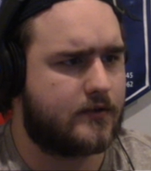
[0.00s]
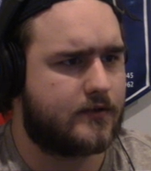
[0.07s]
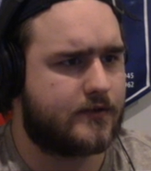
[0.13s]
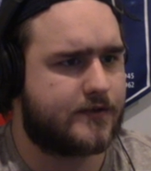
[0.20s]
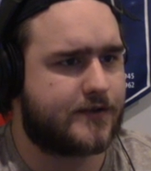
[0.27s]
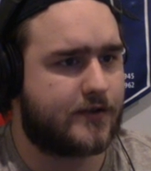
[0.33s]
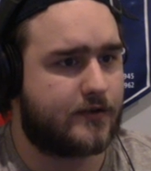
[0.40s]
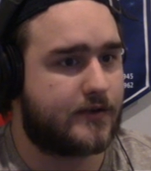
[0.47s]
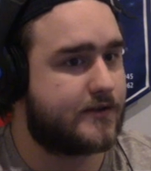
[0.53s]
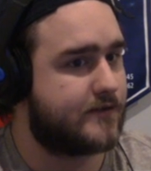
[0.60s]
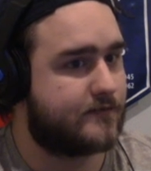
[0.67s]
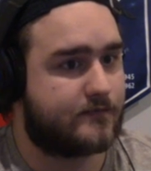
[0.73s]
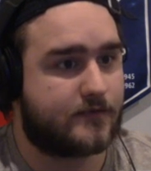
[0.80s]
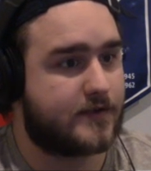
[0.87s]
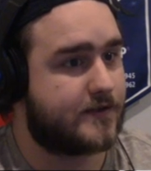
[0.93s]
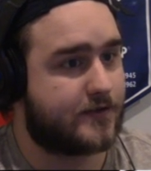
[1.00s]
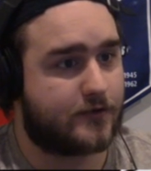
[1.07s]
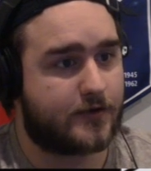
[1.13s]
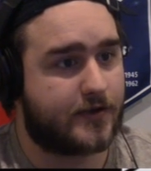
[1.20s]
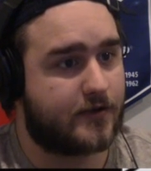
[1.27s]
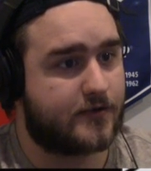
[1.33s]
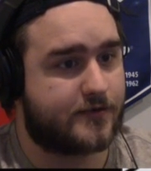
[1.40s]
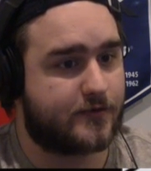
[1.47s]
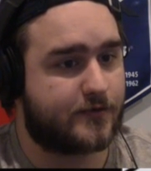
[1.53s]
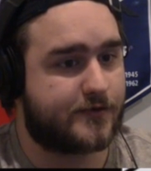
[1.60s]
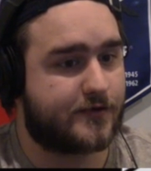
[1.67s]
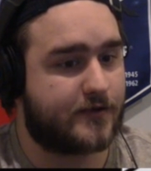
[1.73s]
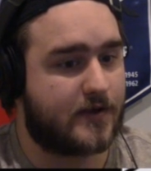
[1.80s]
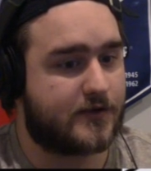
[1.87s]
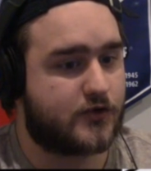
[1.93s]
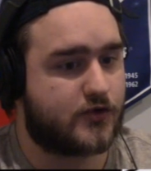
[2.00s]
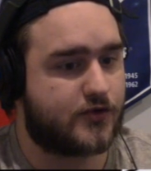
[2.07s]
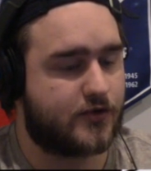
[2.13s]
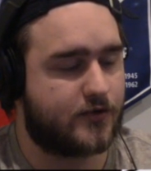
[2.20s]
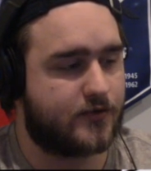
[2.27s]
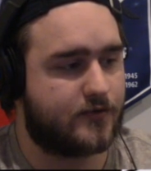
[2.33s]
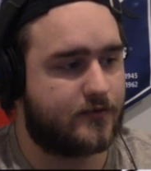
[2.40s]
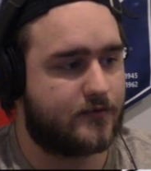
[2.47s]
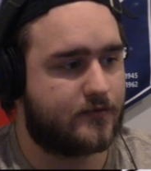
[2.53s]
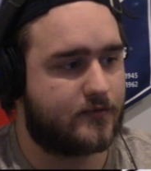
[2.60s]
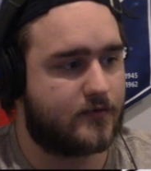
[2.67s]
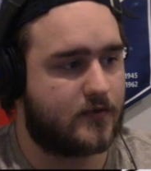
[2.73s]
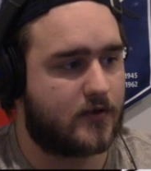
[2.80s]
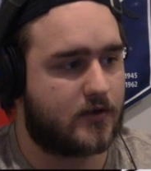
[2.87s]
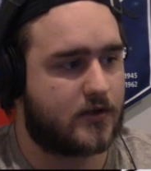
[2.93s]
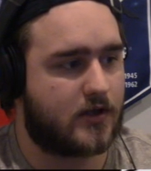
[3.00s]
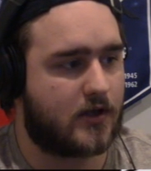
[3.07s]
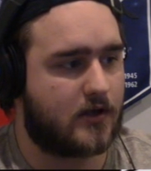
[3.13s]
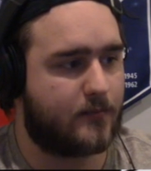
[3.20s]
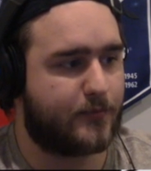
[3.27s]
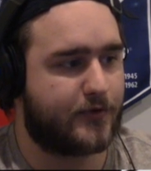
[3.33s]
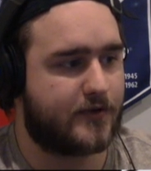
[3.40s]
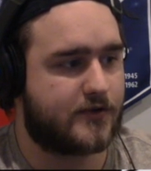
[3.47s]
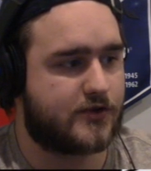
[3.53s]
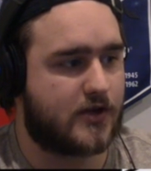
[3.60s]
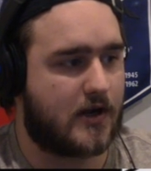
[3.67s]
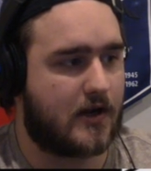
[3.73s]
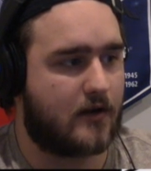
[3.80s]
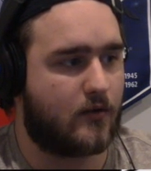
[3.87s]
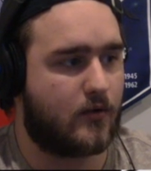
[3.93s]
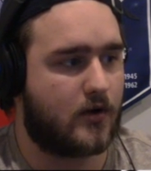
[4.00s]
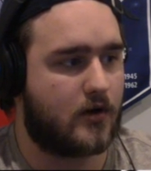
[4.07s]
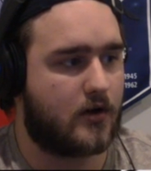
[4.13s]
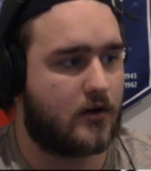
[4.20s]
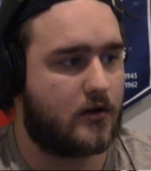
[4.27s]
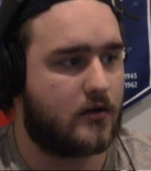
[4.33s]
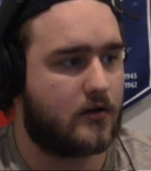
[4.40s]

So he's 30 years old, so that should accomplish our